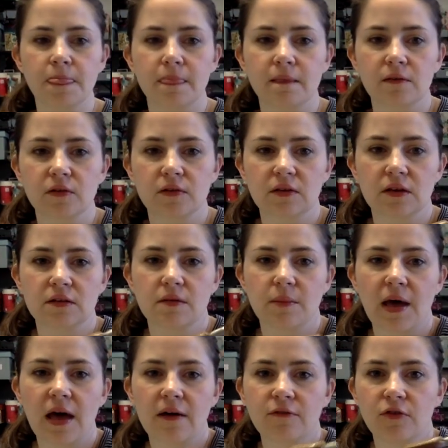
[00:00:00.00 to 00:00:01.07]
Looks like some
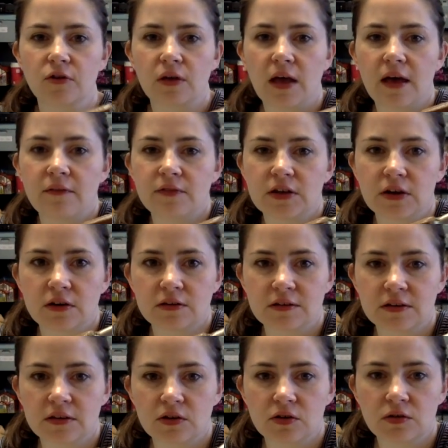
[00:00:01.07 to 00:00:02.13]
heavy
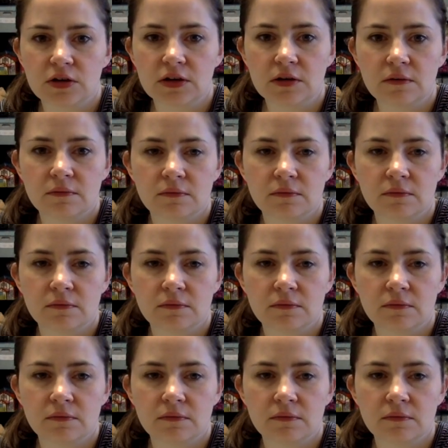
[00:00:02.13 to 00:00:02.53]
artillery.